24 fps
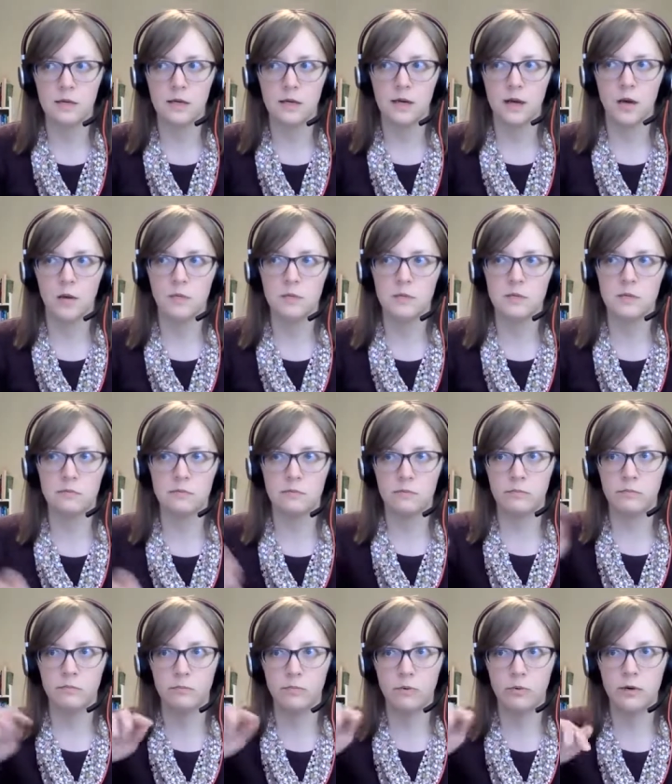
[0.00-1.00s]
it helps
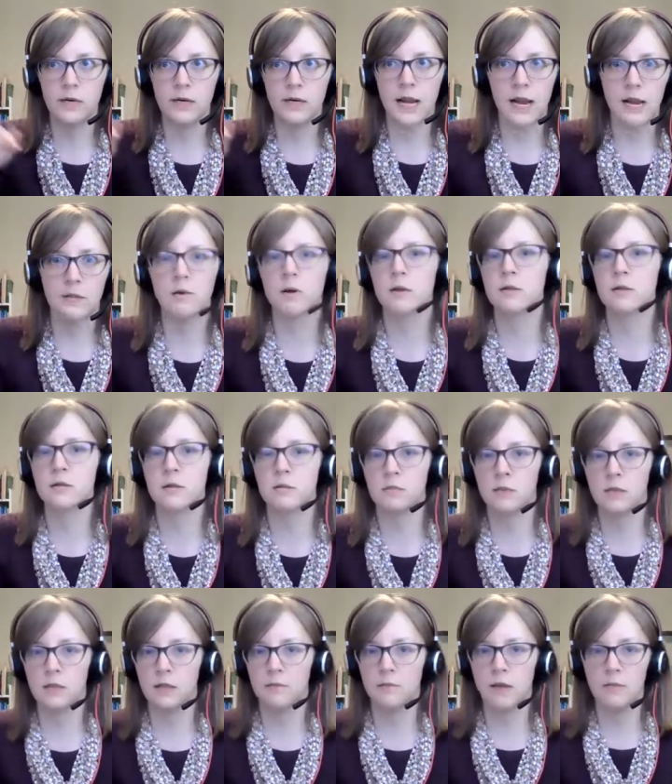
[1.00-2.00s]
put a name on
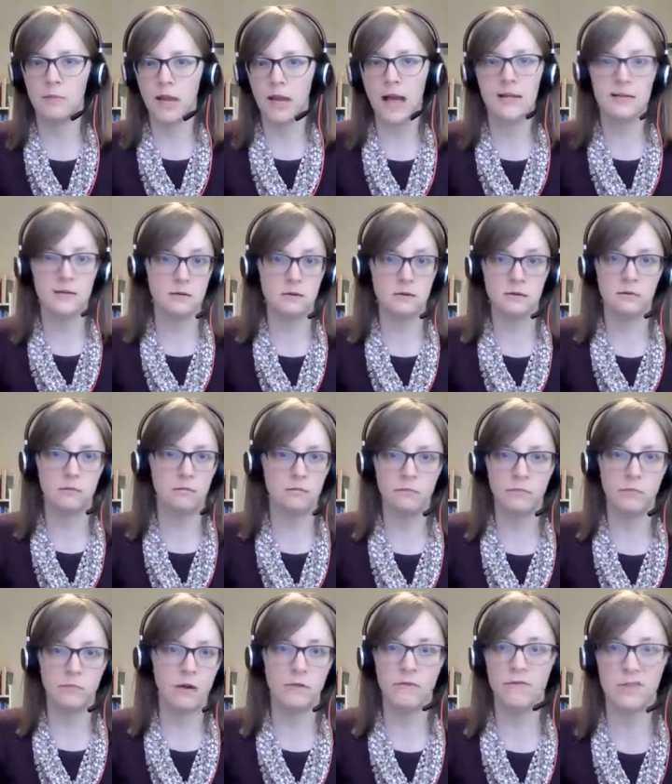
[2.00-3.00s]
something that maybe hasn't
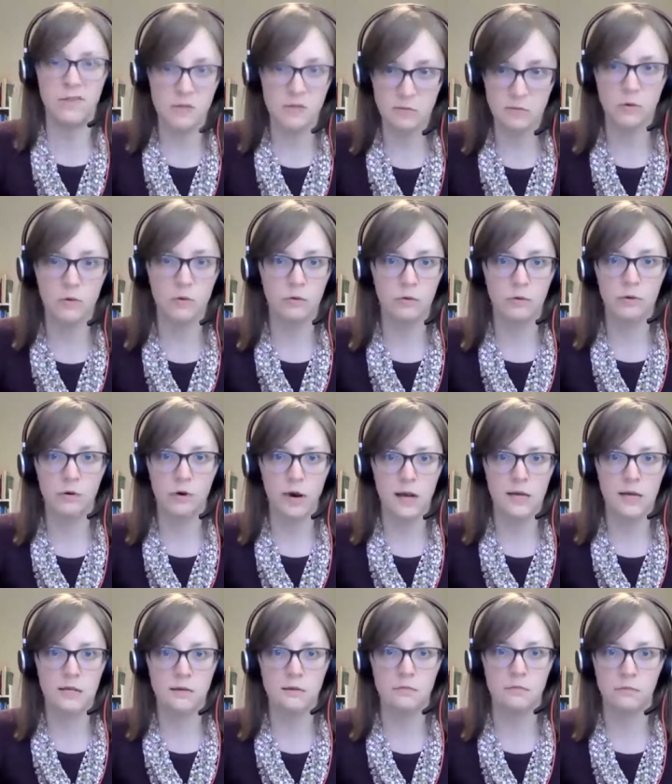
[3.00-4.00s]
been visible or
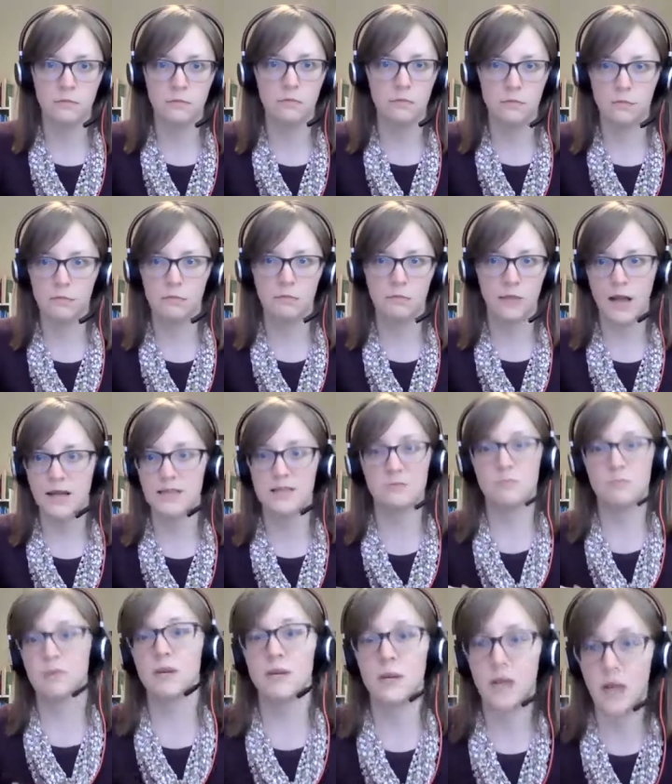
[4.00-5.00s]
hasn't
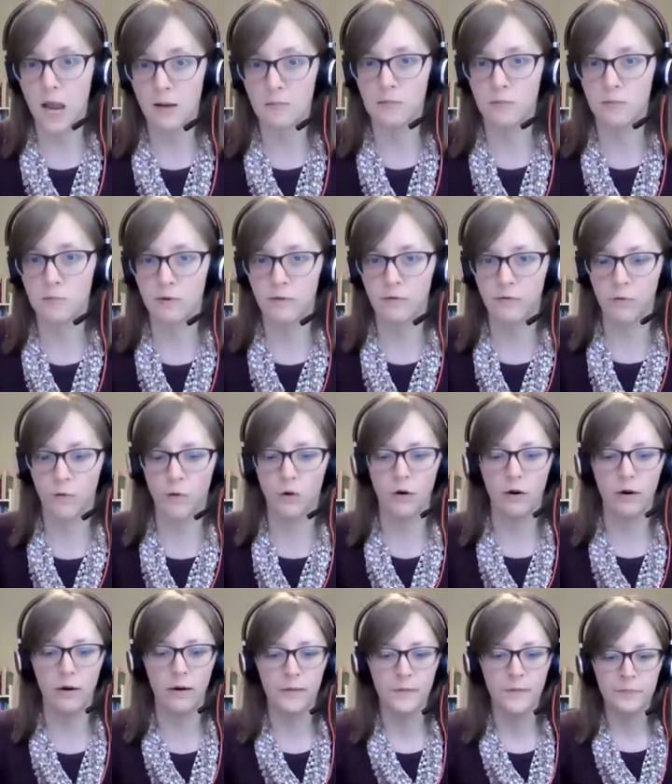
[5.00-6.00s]
been named
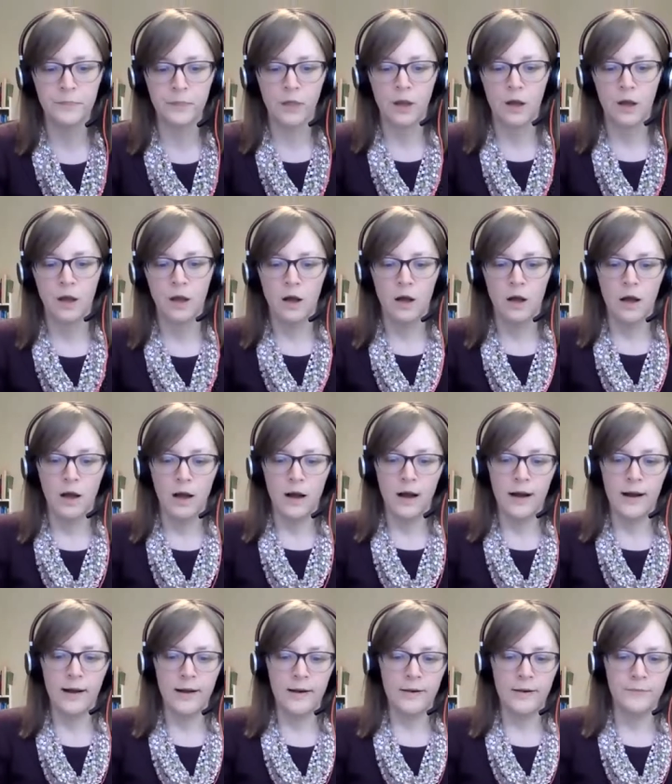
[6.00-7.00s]
before.
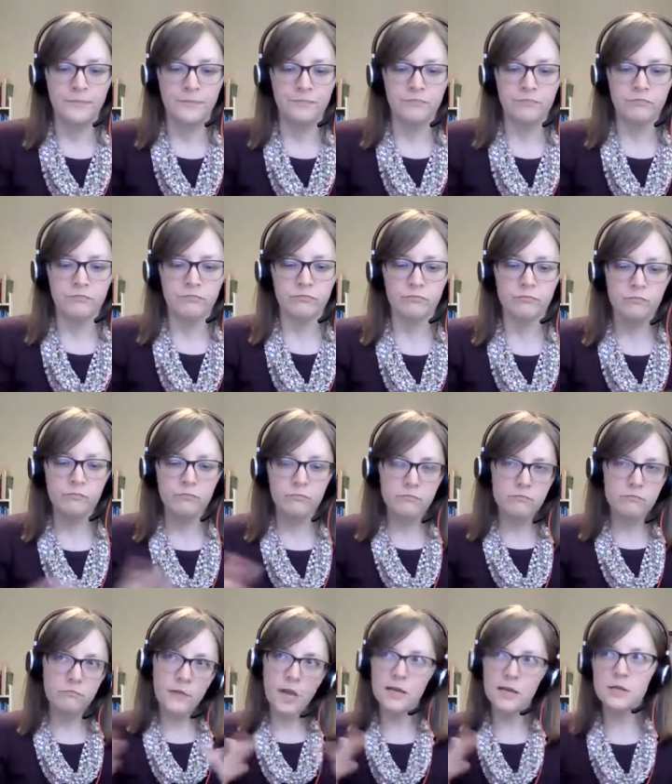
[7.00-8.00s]
Um,
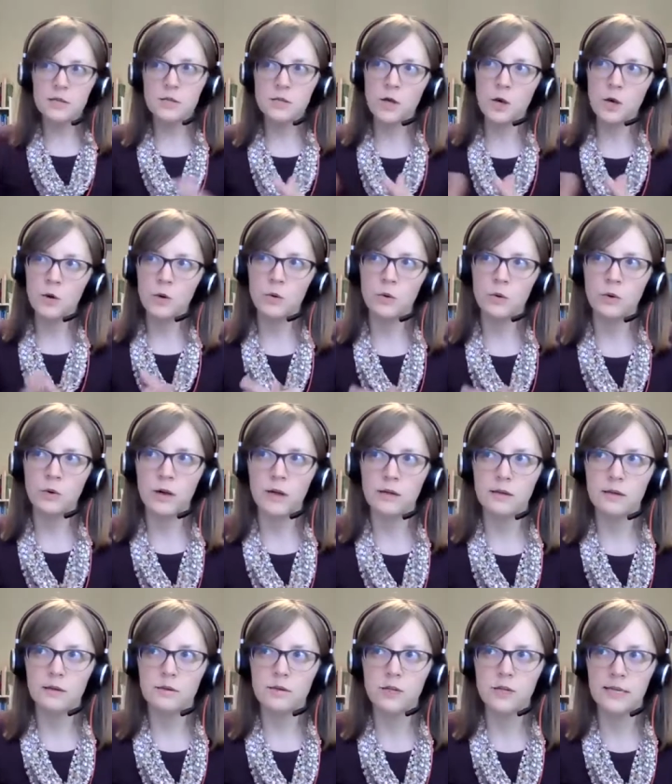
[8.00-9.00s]
so
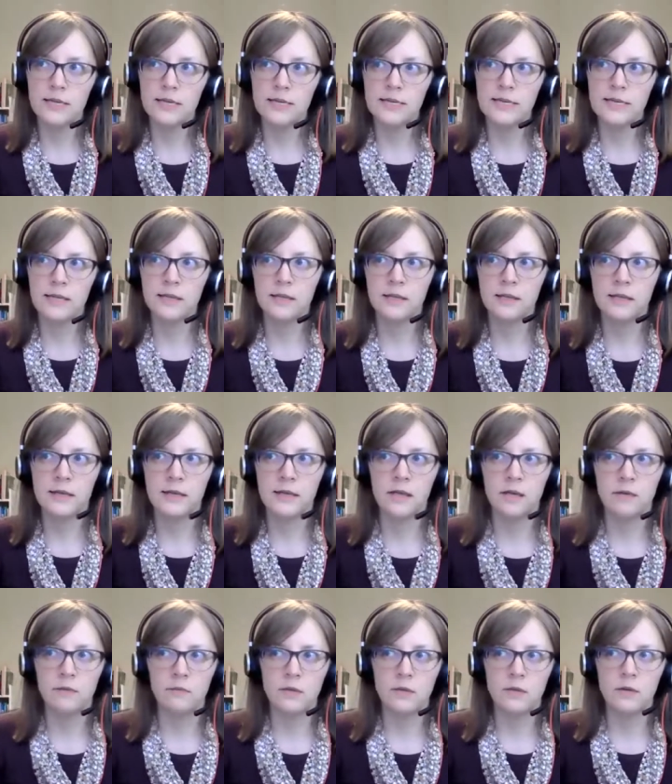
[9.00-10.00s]
to the extent that they
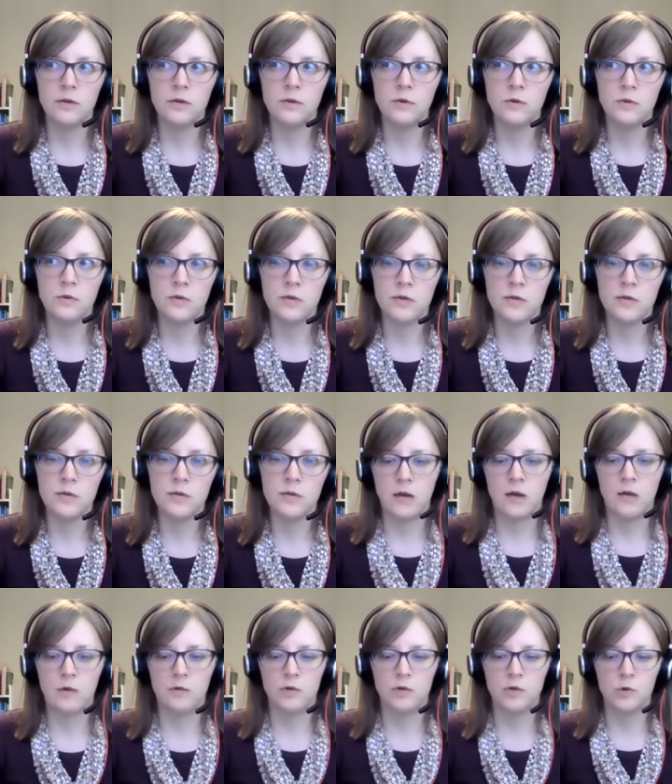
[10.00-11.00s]
can be used as a
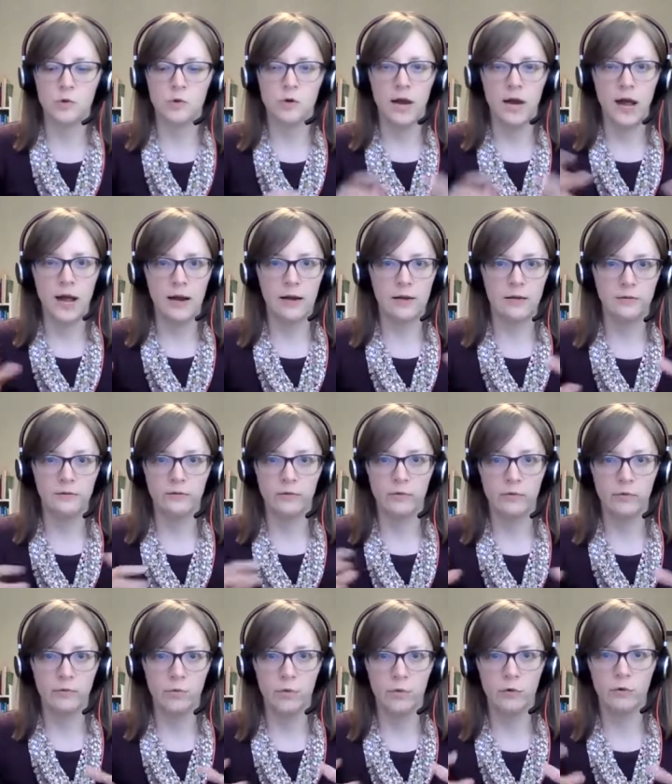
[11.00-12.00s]
kind of shorthand
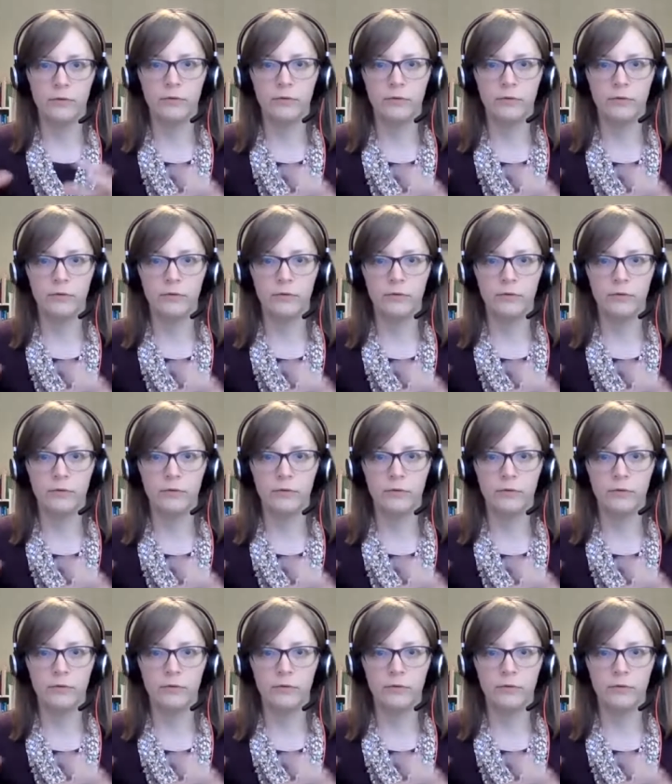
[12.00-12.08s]
for a more